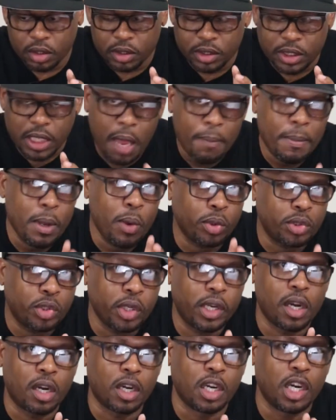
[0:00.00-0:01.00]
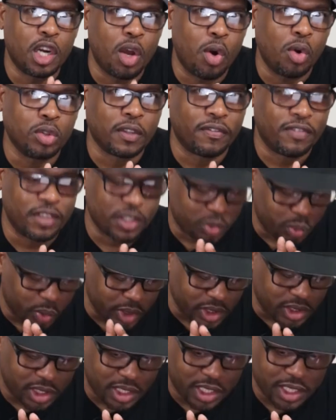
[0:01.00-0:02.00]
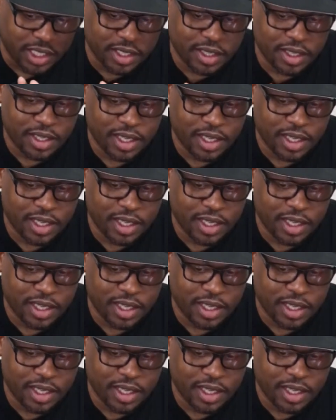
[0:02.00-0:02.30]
Tell me what you get on the nose of this whiskey.